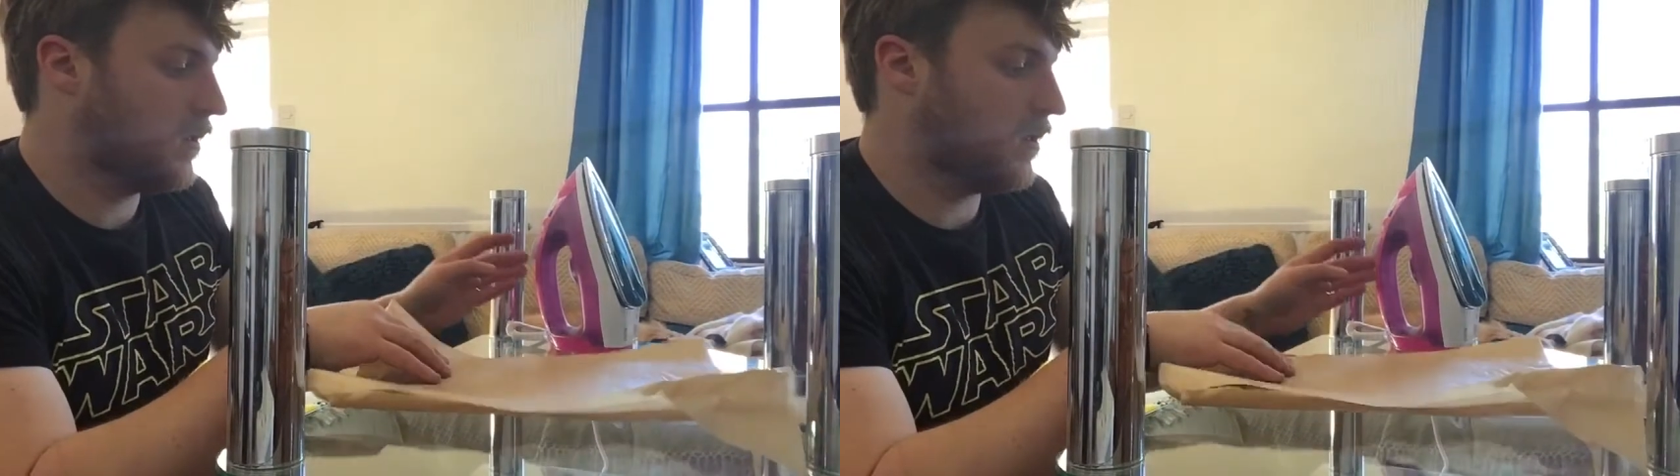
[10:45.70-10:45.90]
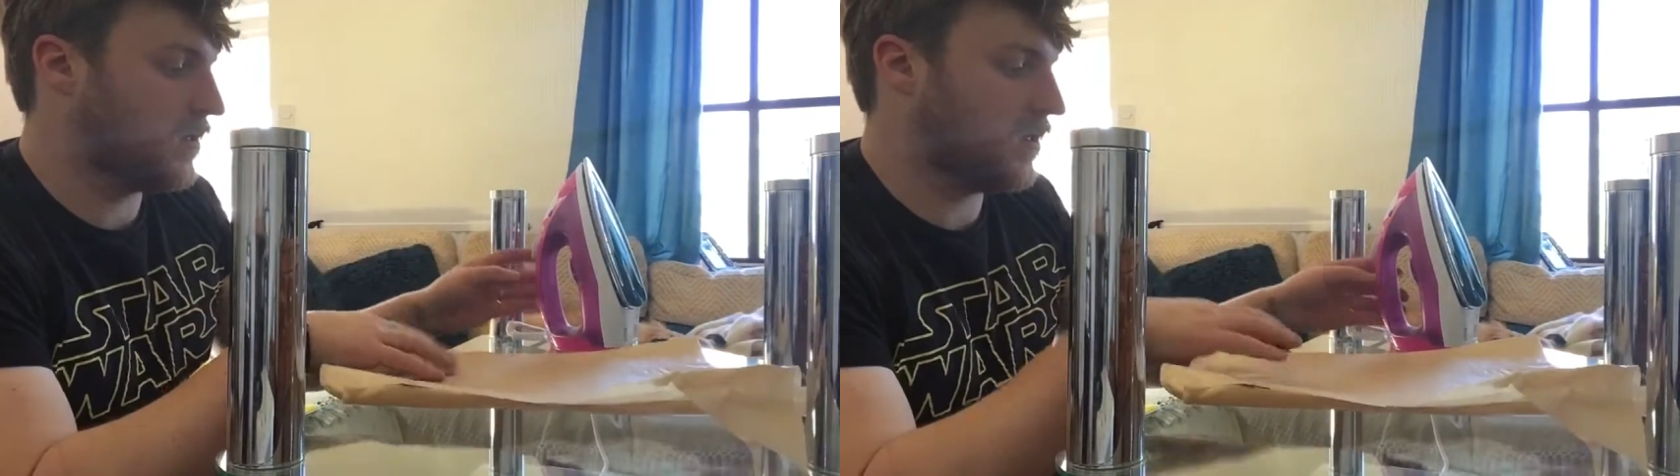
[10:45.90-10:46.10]

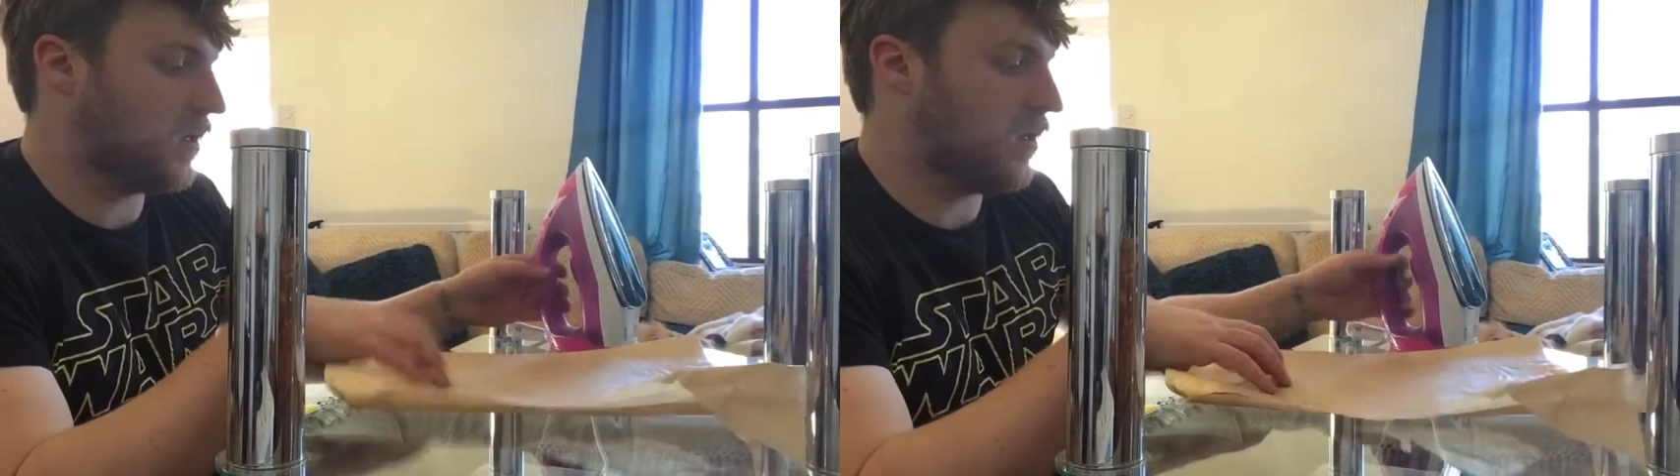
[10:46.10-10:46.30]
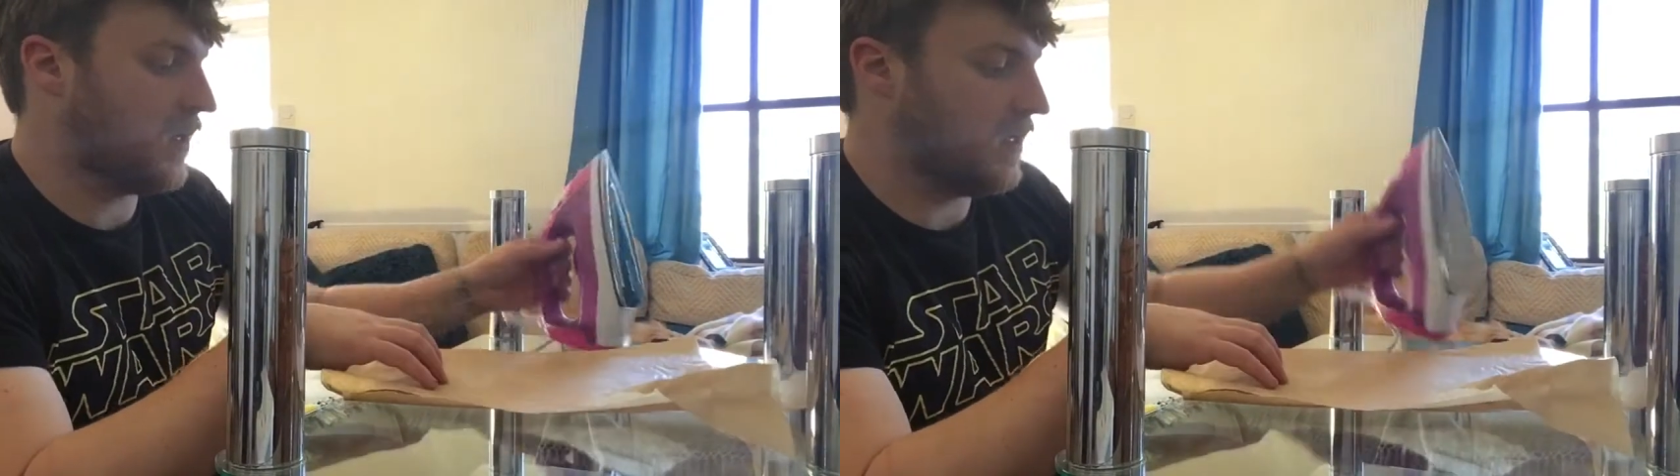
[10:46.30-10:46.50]
It's
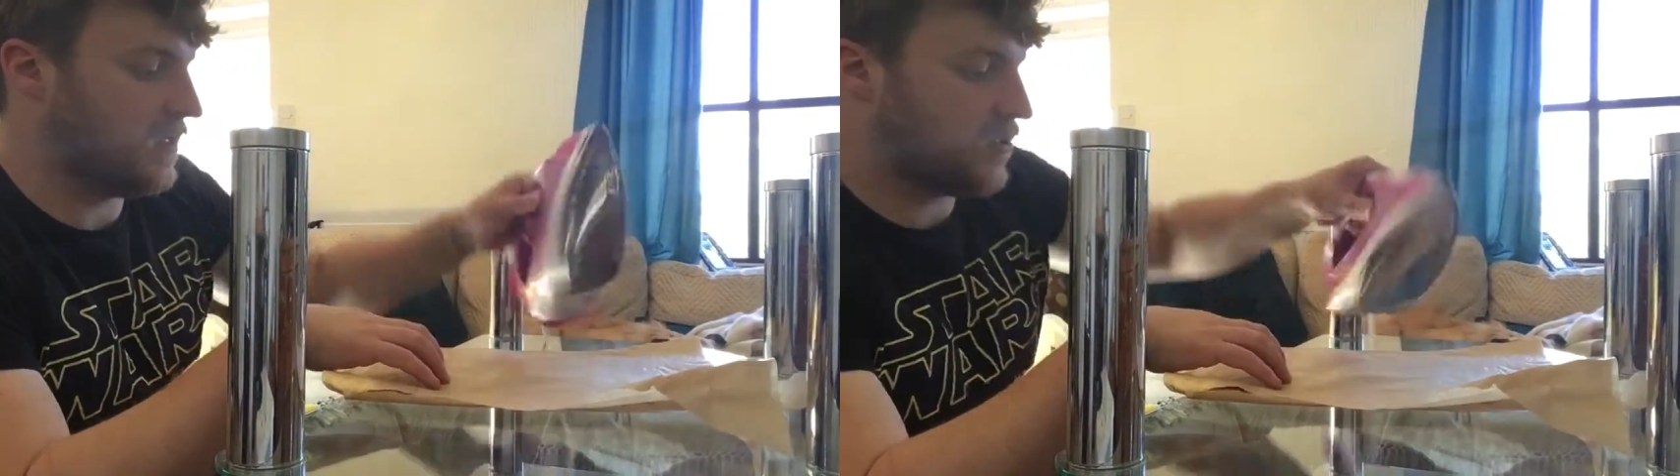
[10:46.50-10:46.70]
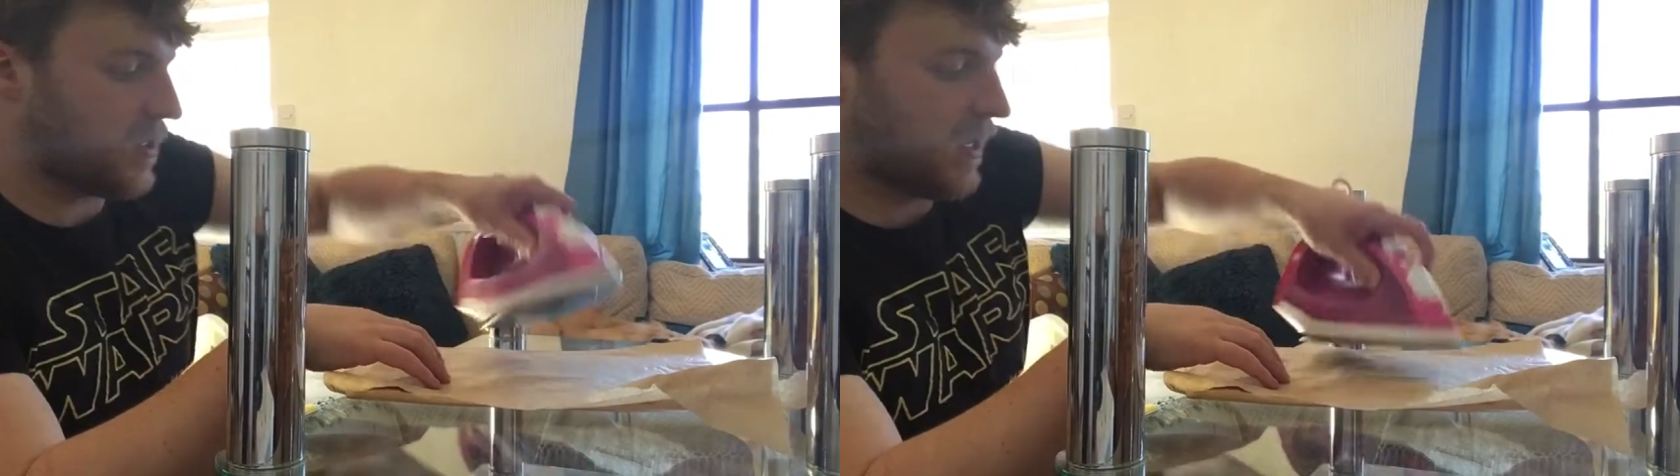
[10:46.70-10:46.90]
gone. I need
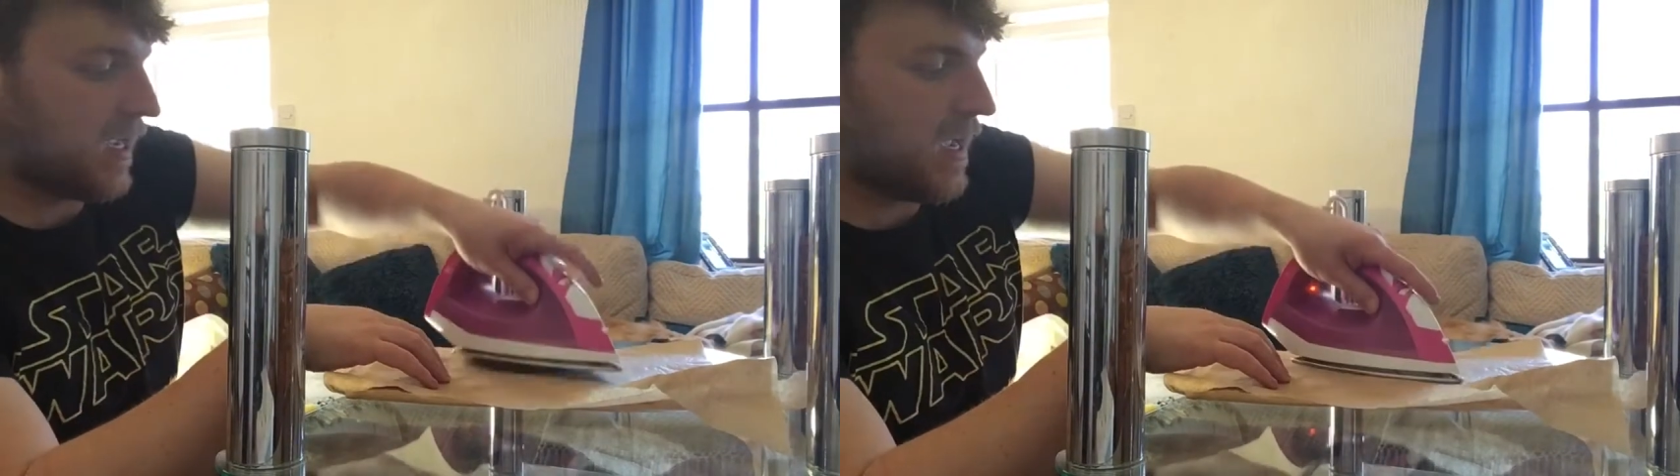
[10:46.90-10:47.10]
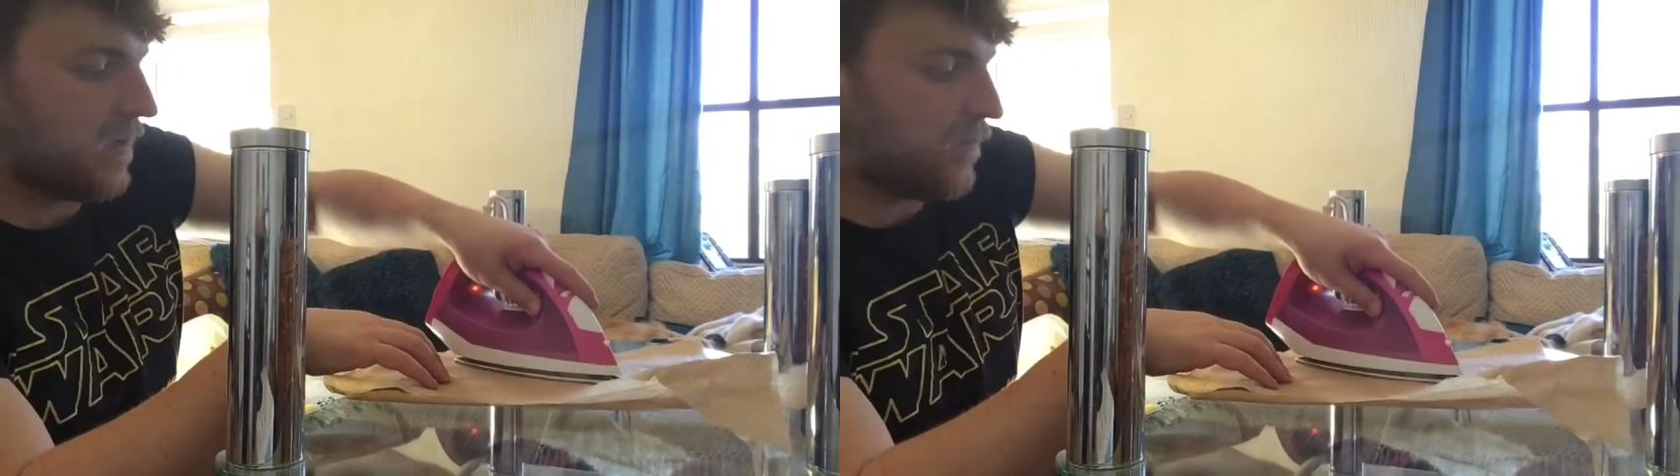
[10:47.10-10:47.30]
to try and
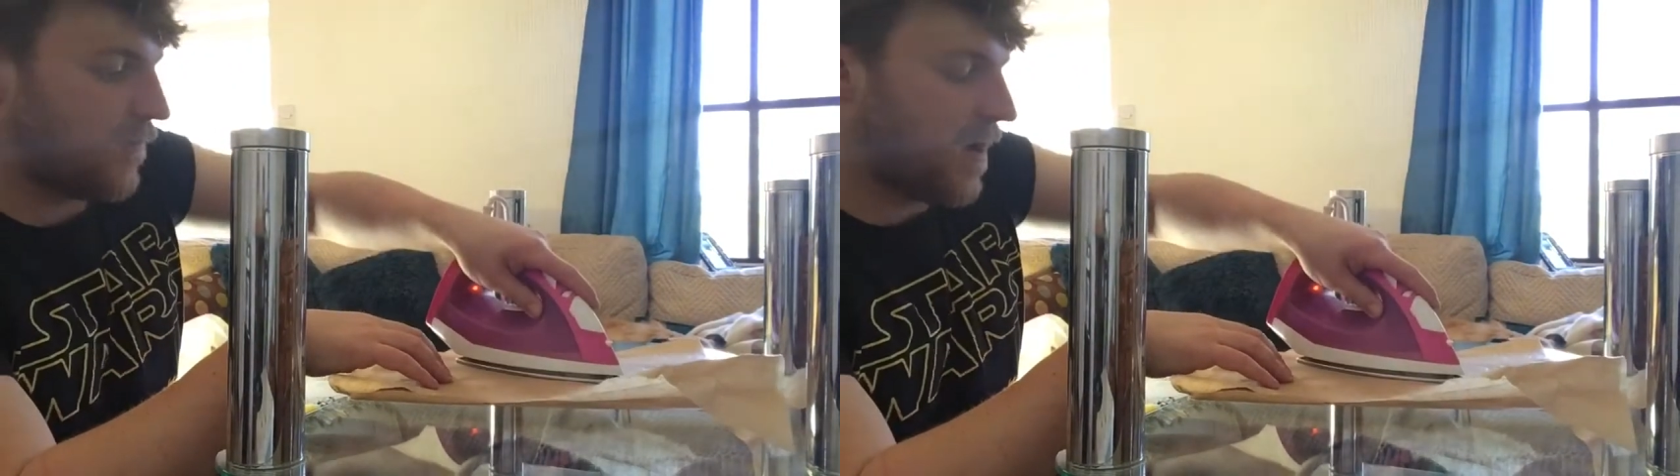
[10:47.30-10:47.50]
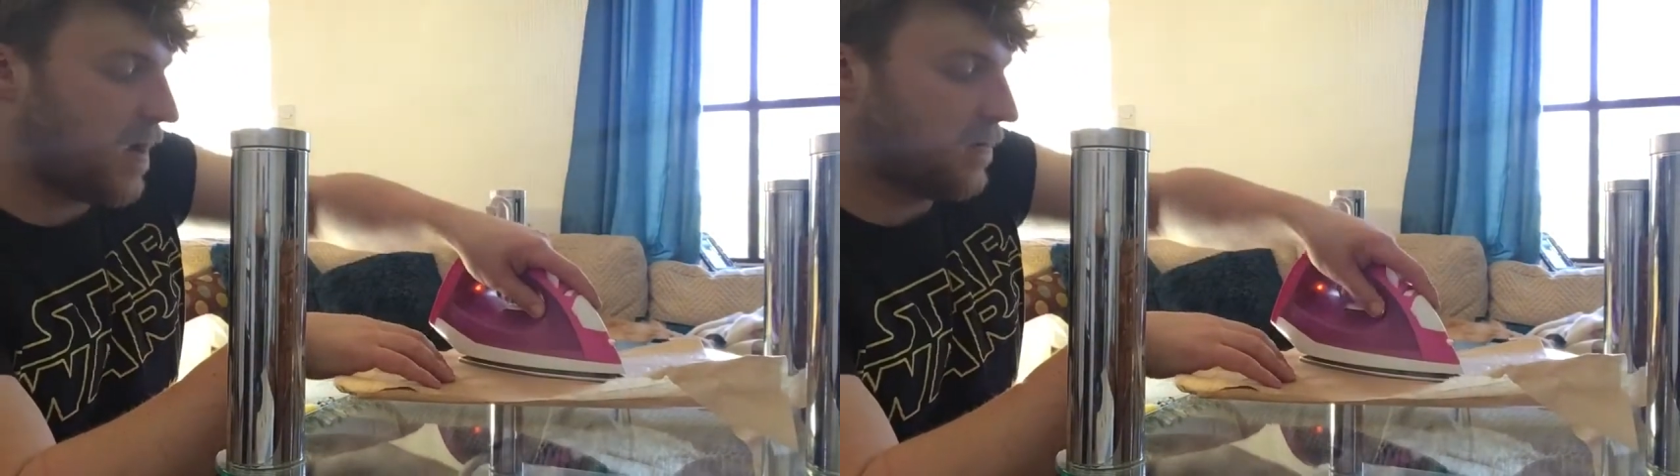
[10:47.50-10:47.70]
get it
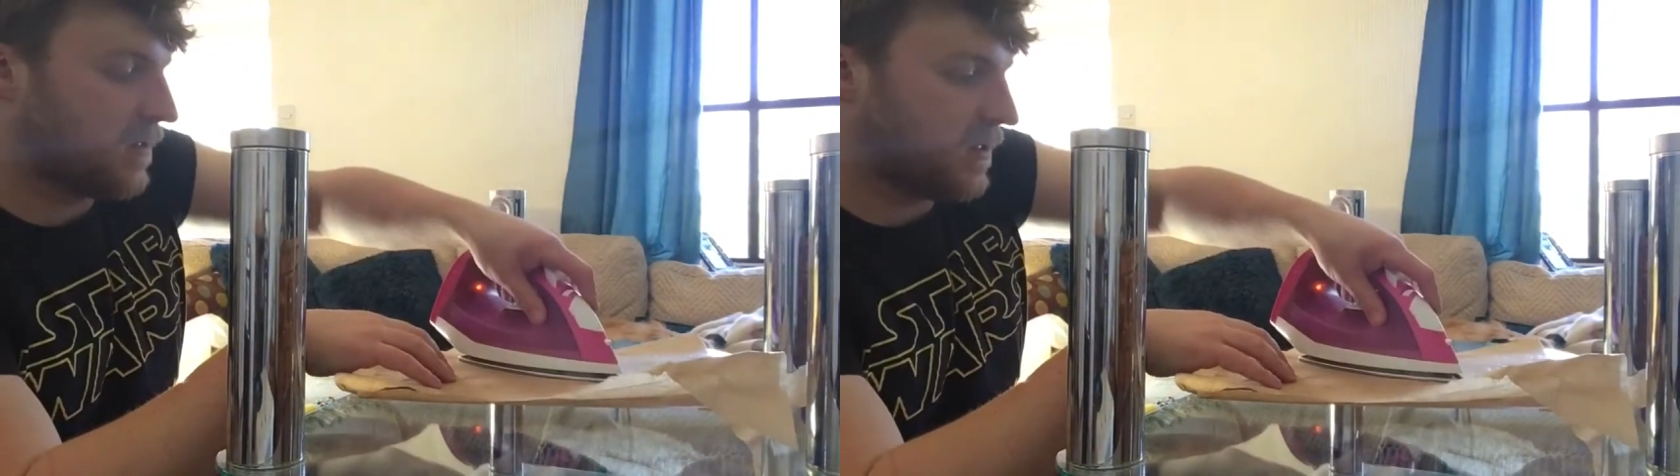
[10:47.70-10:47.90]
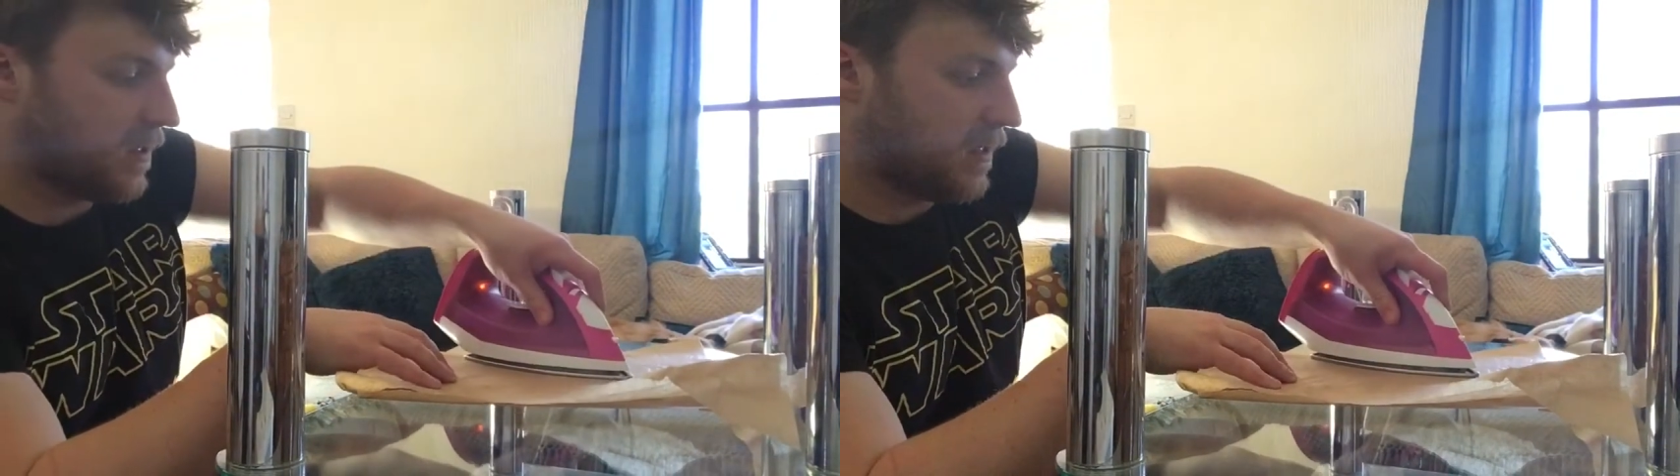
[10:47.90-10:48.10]
round.